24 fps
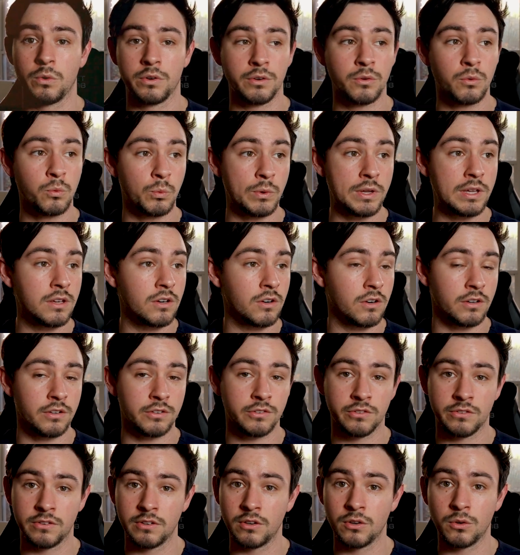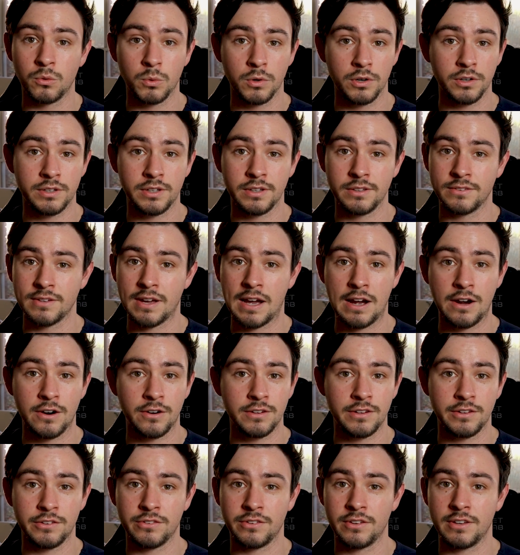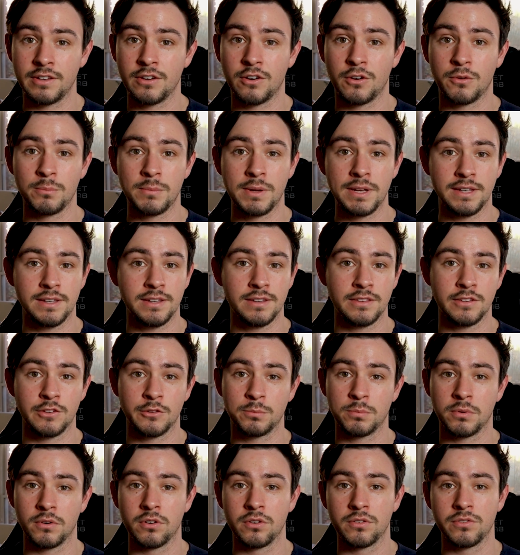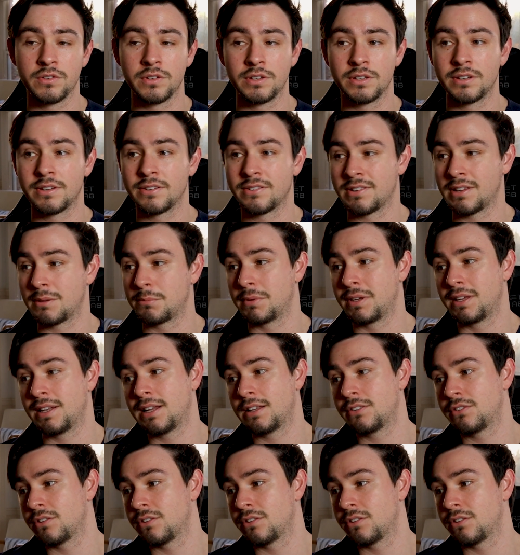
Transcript: We're, we are still working tirelessly on making this perfect because I mean, I